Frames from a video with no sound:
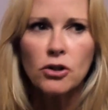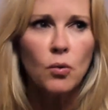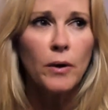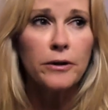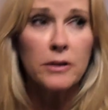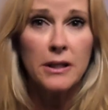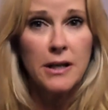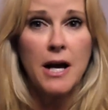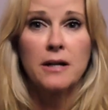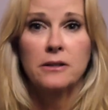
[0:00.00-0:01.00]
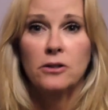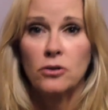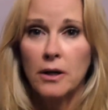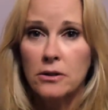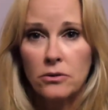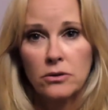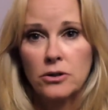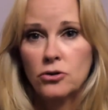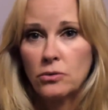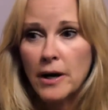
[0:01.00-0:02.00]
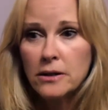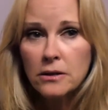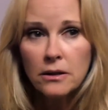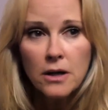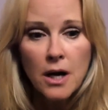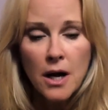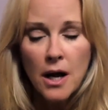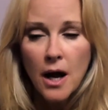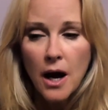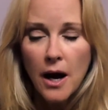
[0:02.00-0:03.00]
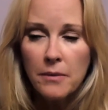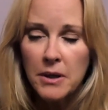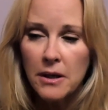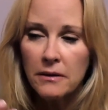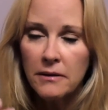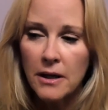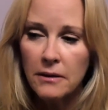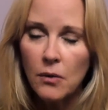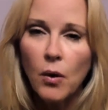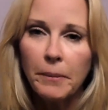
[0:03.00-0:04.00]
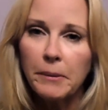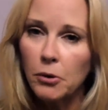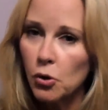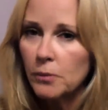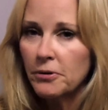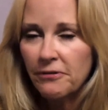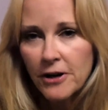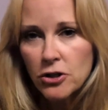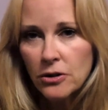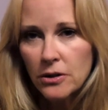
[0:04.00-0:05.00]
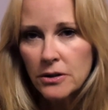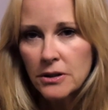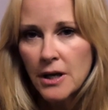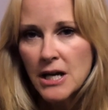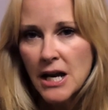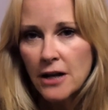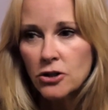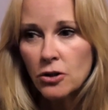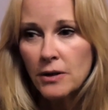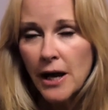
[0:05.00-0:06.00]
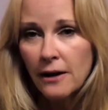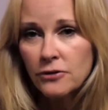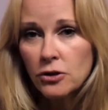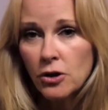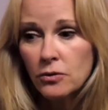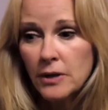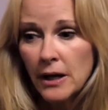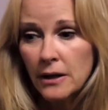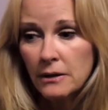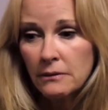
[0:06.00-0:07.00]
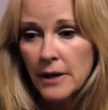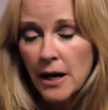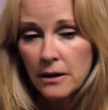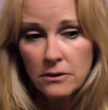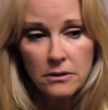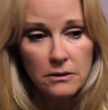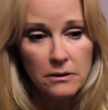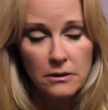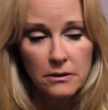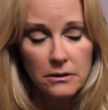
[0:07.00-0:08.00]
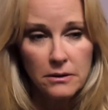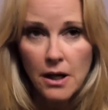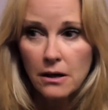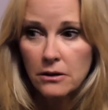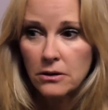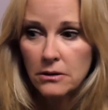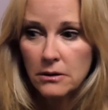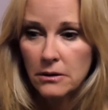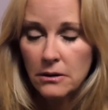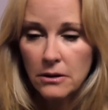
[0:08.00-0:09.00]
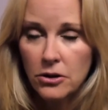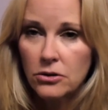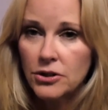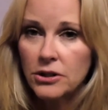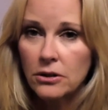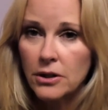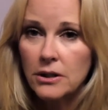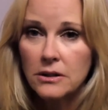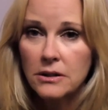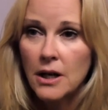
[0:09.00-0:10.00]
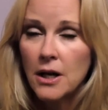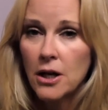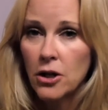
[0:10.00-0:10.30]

And so whether it's a casting director or a director, I mean, they want people who are professionals. And so they have to know that yeah, you're serious,